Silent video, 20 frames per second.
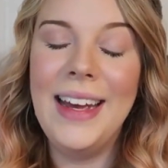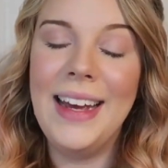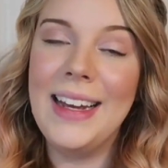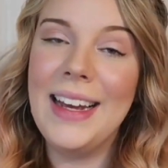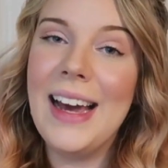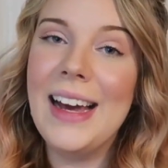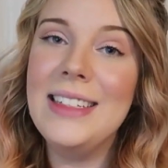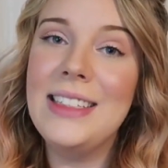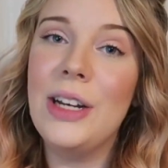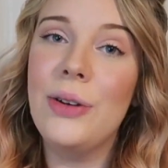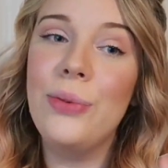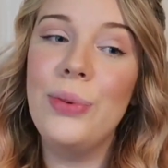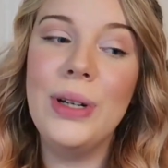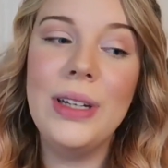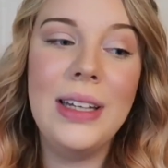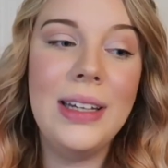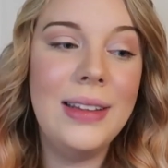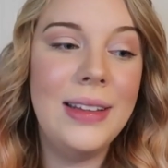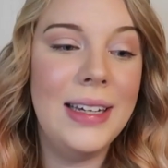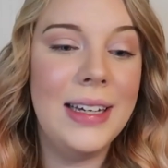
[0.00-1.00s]
And guys, I
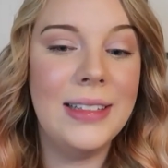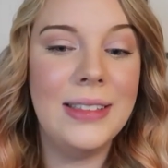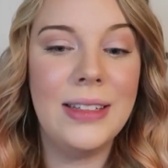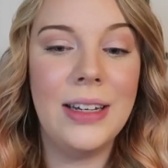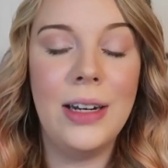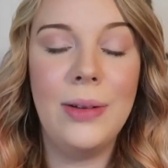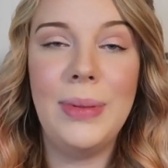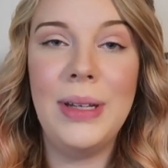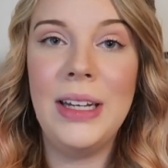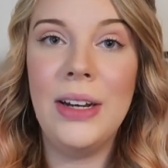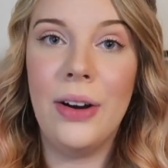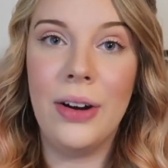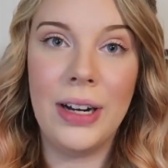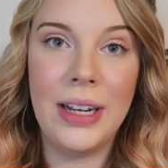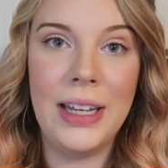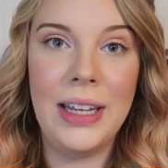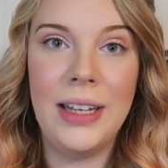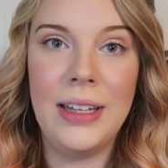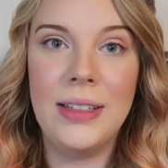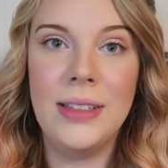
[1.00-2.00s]
really think it's going to be
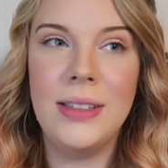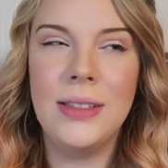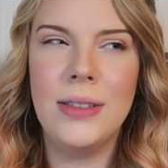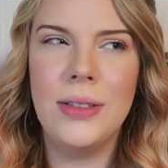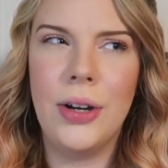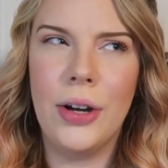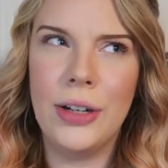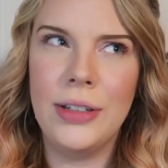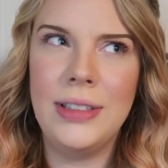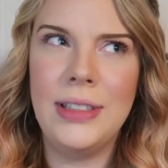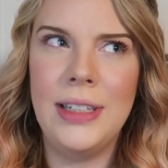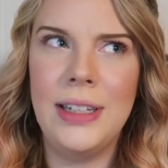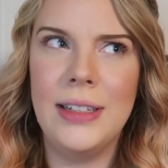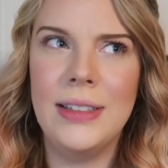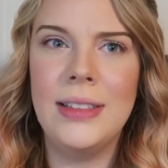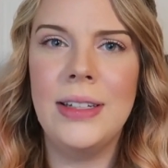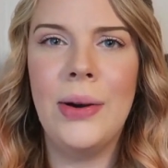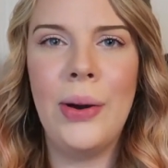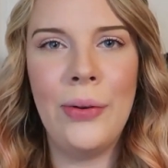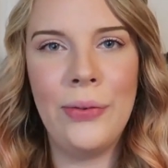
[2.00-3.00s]
Arceus,
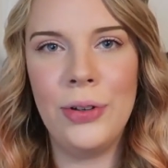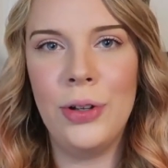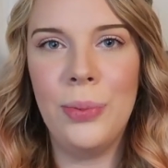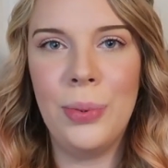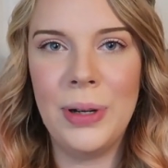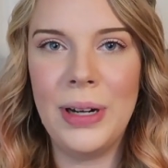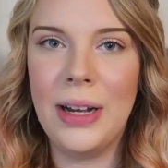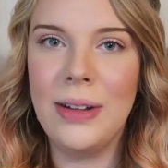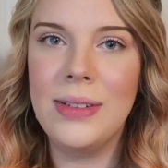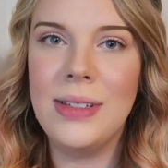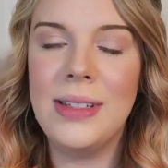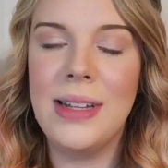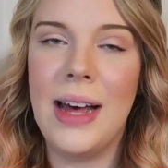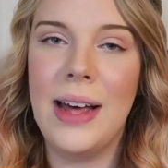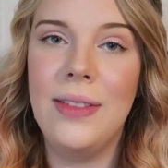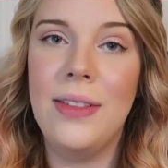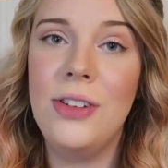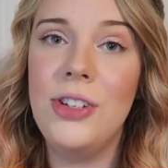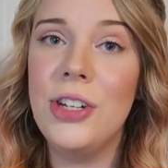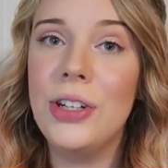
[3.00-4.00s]
Arceus, however you pronounce
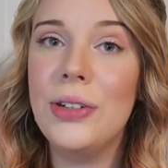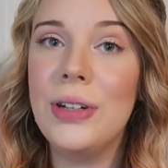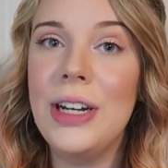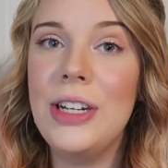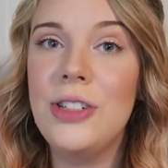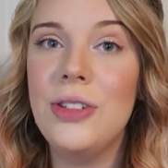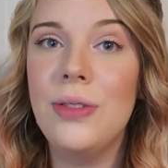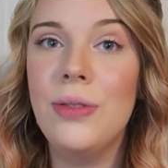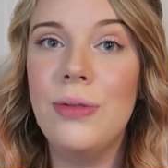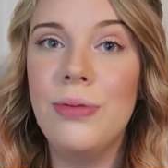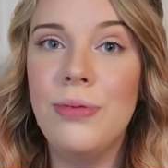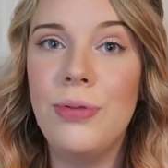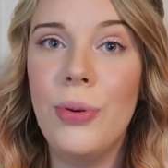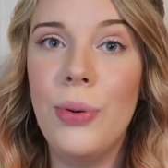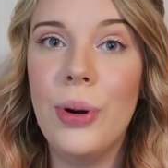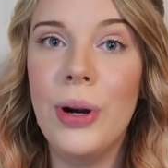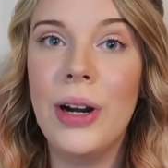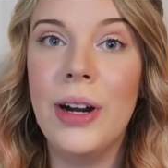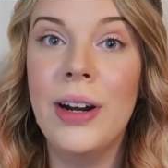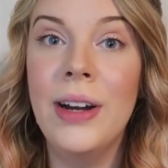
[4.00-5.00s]
that, the Generation
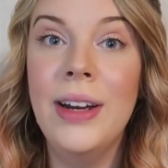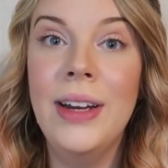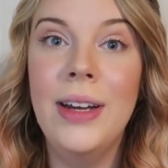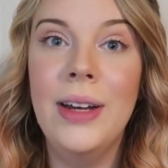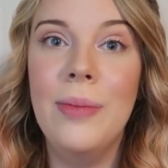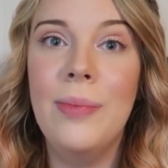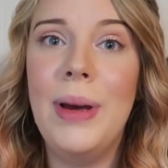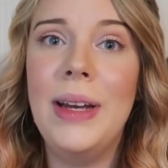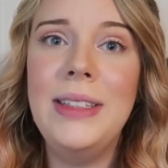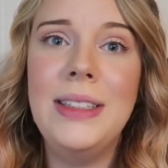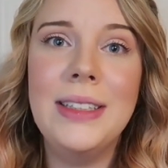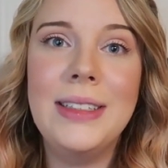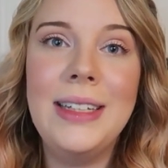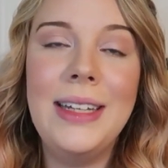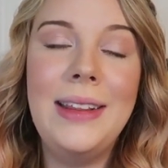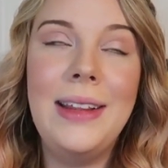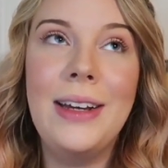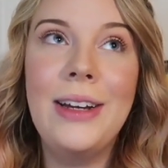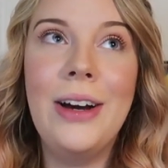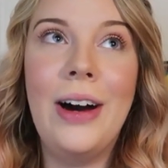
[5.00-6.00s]
four,
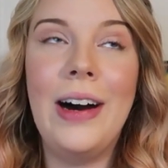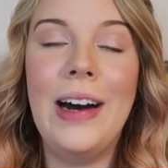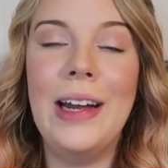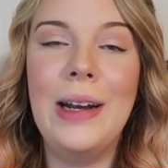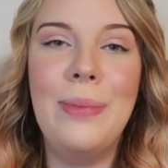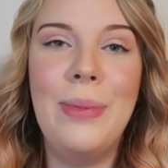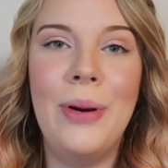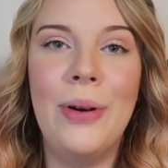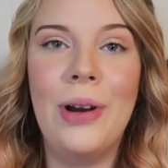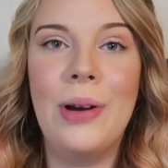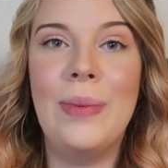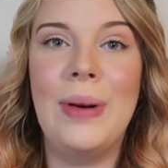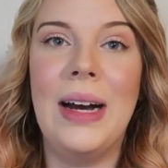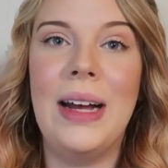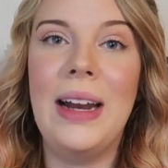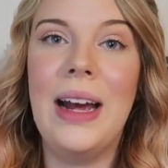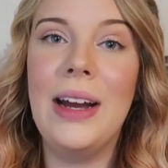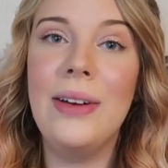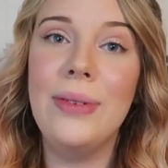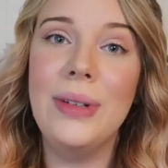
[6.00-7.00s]
basically the God
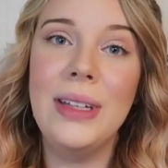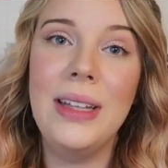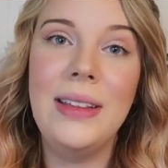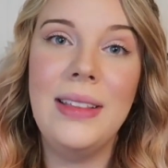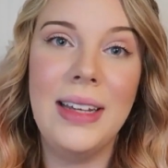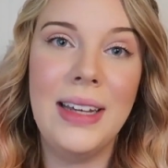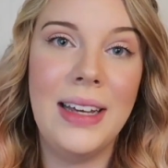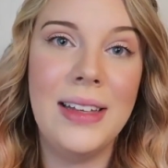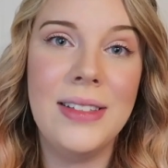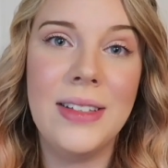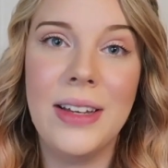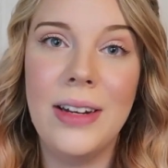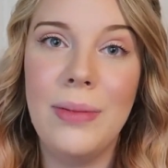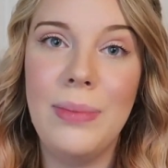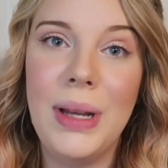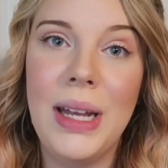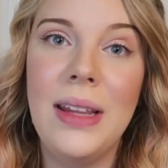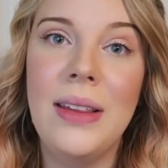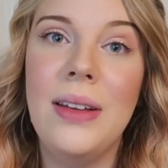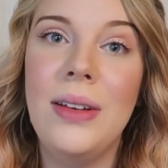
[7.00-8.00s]
Pokemon. I really think he's going to
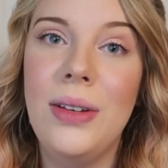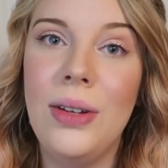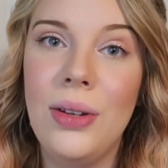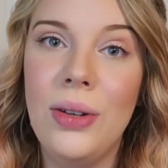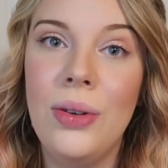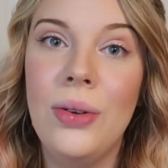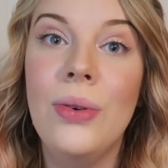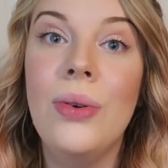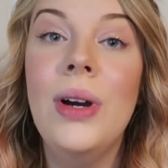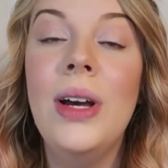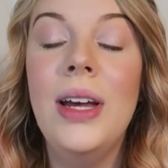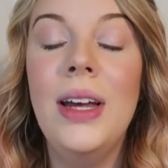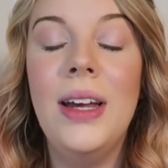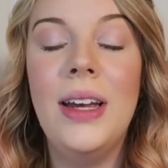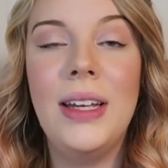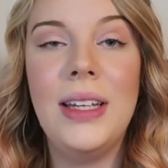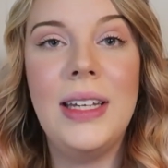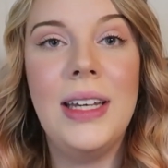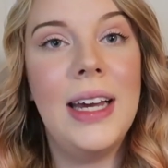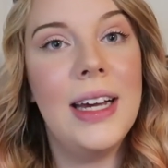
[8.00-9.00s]
be the new
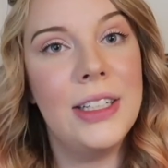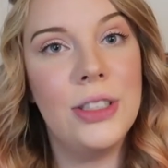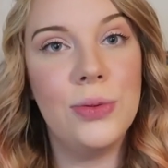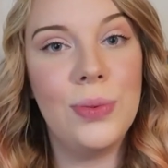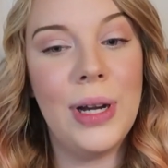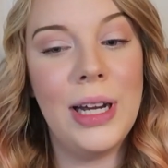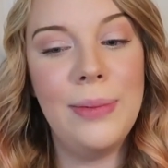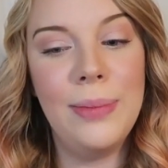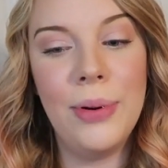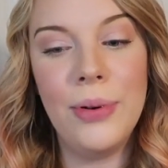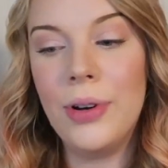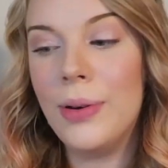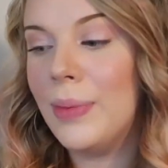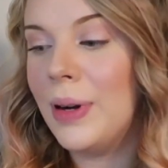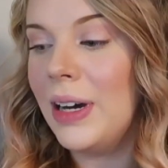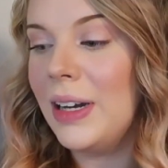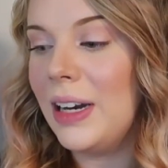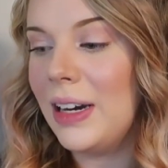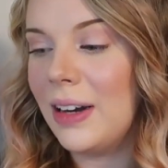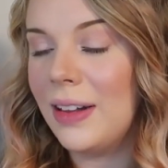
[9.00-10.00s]
E X raid
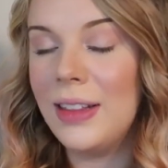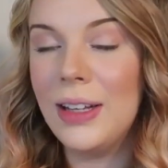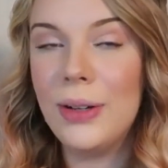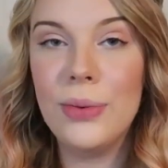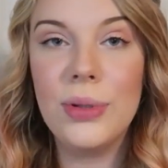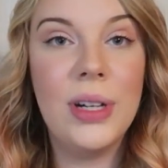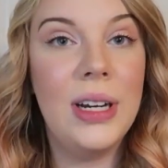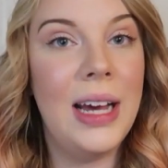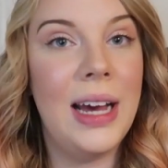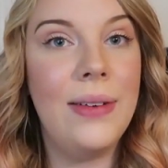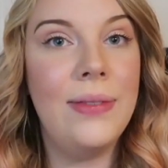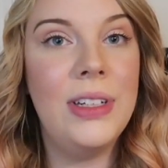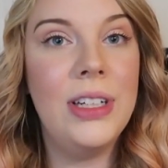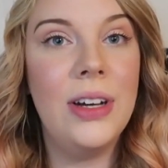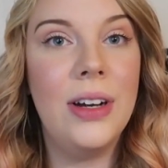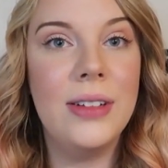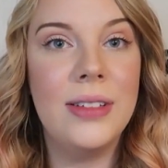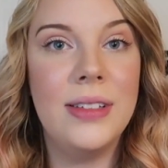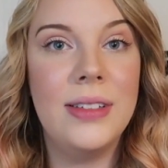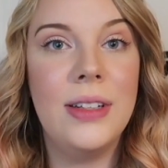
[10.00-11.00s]
Pokemon, and I think we're going to have
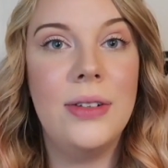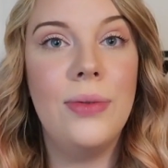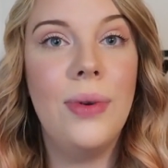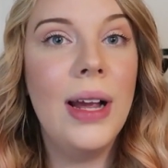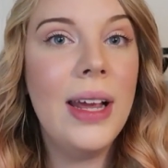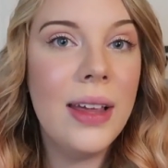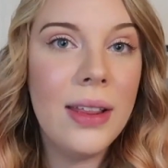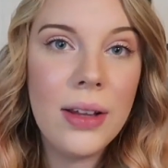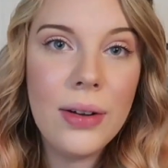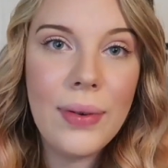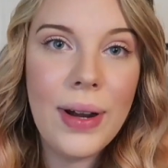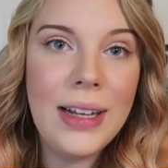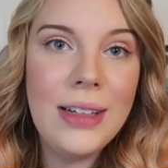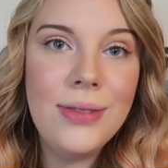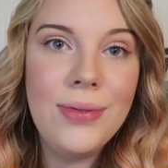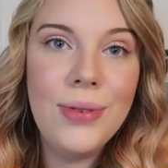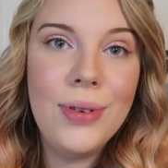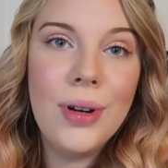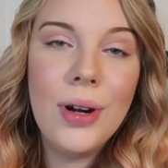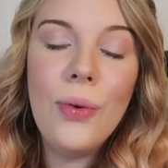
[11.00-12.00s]
Deoxys in regular
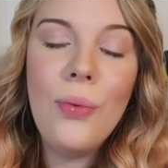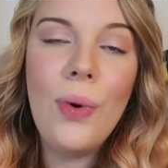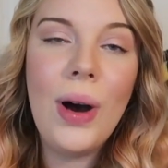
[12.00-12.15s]
raids for a